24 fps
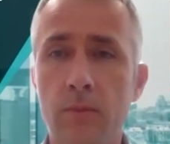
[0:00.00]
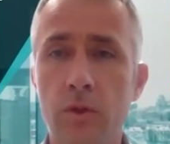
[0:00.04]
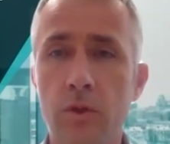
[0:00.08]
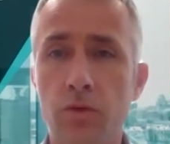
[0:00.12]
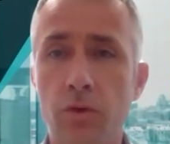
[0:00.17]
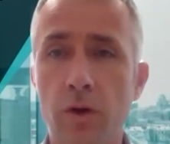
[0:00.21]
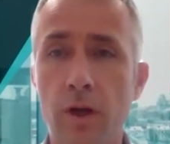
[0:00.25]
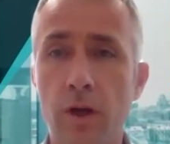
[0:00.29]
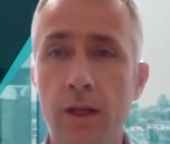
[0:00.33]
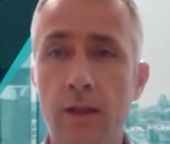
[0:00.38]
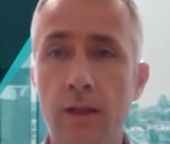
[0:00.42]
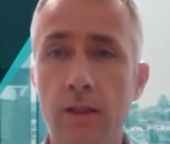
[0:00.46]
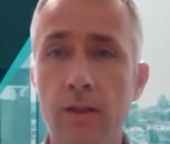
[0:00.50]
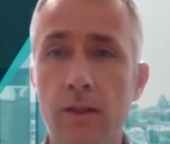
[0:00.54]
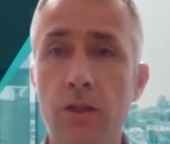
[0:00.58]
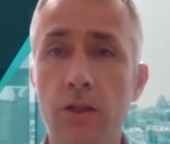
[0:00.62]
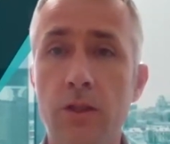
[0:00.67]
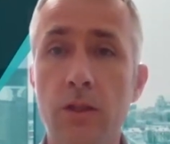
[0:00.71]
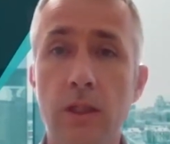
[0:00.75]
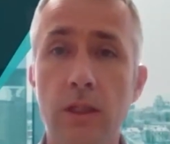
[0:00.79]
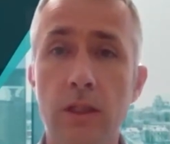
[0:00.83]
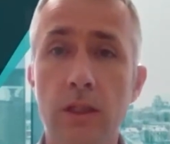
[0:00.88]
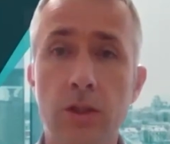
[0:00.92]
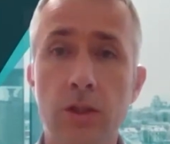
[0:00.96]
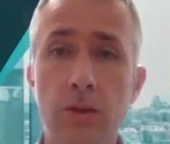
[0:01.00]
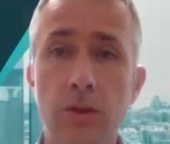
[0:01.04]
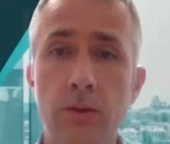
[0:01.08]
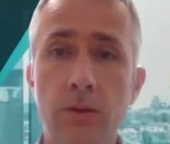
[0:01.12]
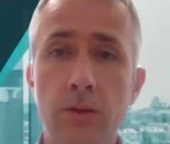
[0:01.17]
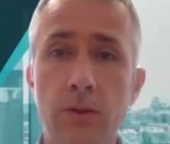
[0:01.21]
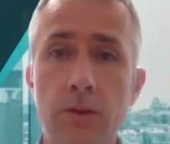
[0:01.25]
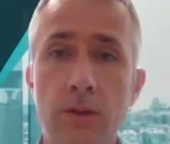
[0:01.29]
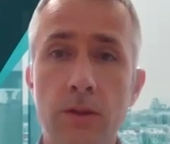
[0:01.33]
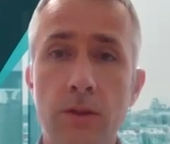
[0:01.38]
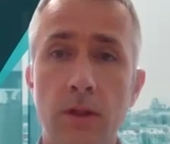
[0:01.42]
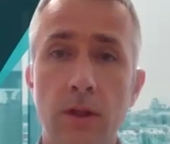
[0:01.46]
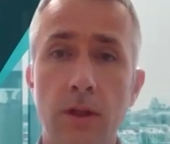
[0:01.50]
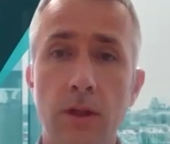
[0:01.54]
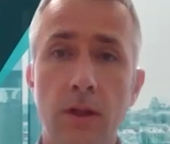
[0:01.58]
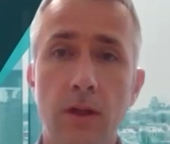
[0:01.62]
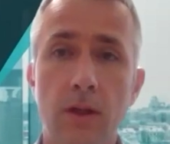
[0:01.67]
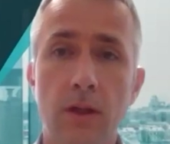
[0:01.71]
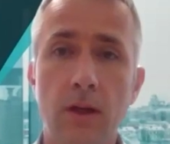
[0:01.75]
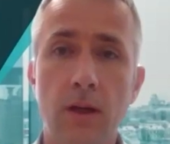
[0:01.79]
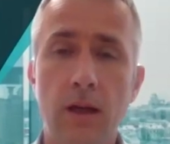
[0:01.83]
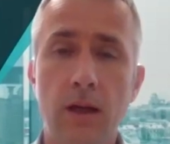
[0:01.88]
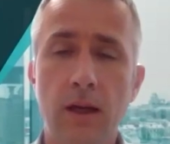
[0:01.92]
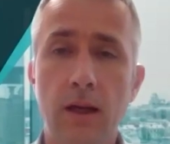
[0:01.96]
drainage issues,
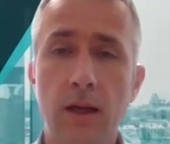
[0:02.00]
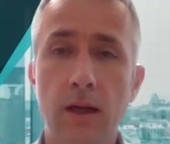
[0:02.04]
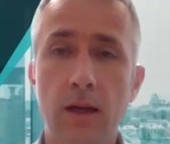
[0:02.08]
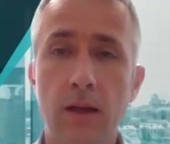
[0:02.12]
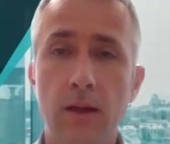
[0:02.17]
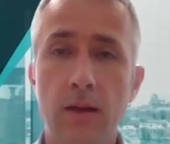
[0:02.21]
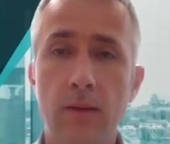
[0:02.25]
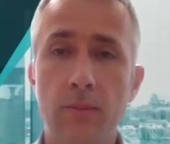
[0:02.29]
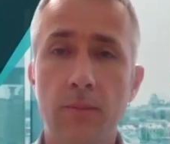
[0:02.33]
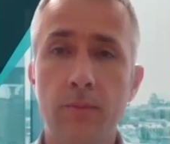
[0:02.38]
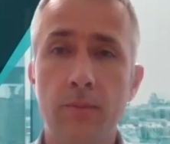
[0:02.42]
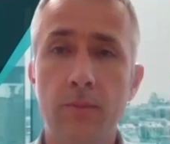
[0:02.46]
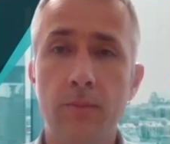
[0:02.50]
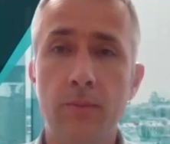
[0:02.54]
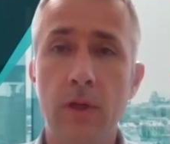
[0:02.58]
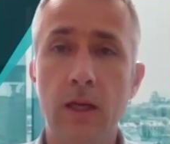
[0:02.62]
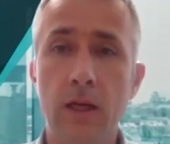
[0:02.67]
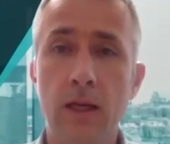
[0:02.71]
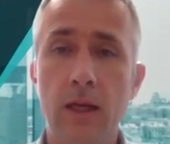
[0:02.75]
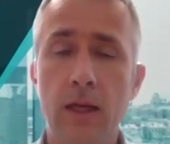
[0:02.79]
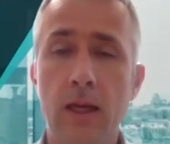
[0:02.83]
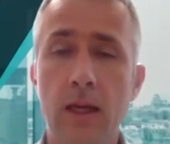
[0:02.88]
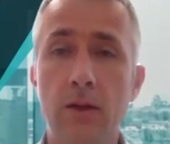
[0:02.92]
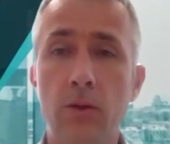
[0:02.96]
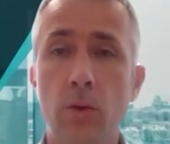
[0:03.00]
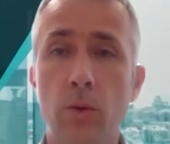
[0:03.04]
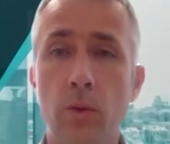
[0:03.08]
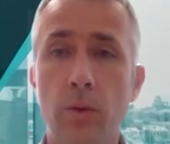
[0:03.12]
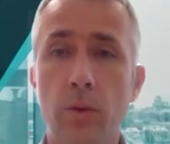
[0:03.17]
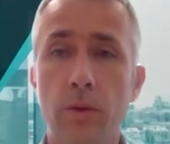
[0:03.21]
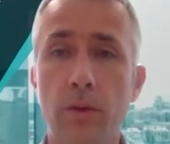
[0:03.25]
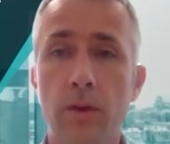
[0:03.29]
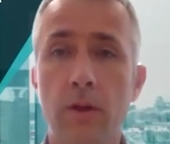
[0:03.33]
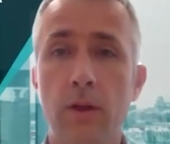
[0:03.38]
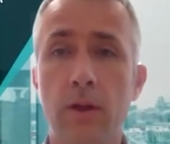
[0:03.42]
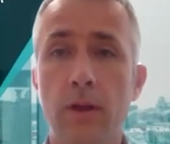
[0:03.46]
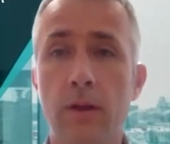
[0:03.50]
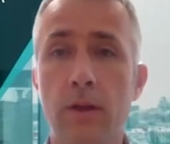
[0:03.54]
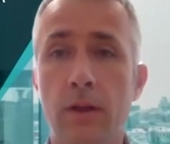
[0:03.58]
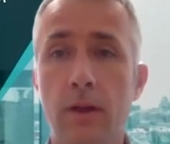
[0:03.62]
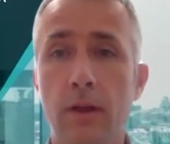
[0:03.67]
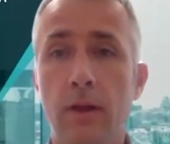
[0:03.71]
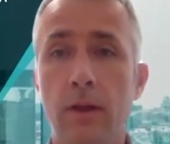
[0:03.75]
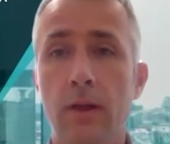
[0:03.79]
and all of the